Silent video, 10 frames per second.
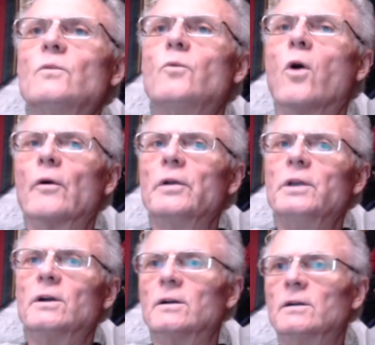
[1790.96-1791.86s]

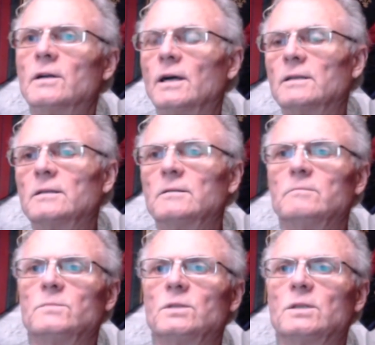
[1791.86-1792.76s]
warrior
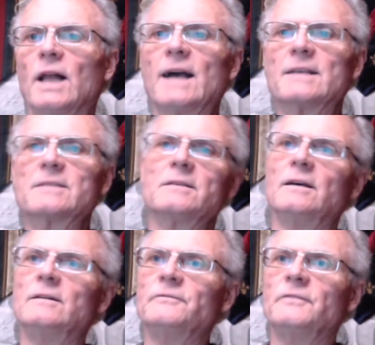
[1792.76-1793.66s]
class
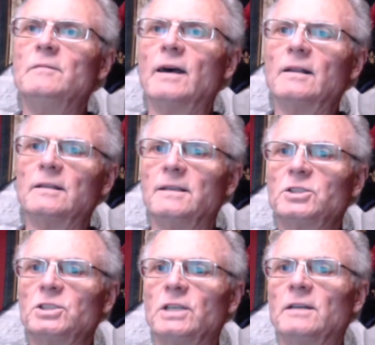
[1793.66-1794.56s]
female
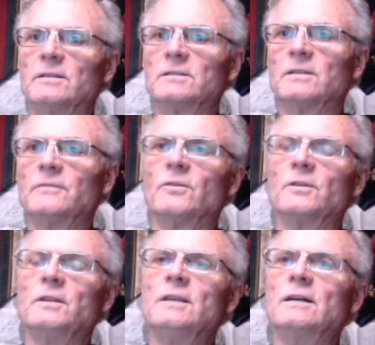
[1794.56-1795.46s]
initiators
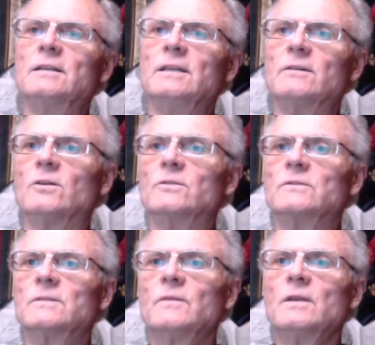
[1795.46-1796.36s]
for the young
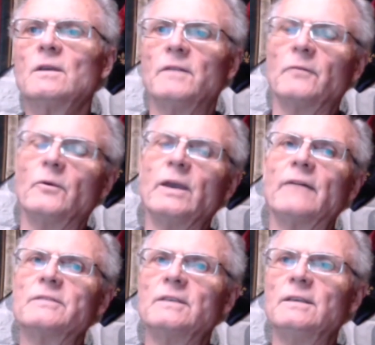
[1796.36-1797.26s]
heroes that we
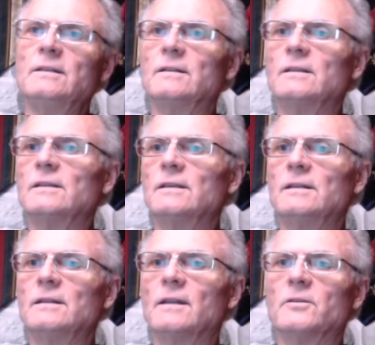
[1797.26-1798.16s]
have seen
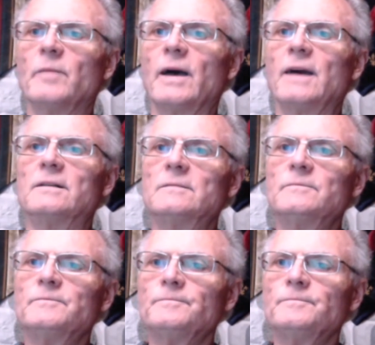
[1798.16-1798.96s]
in another panel.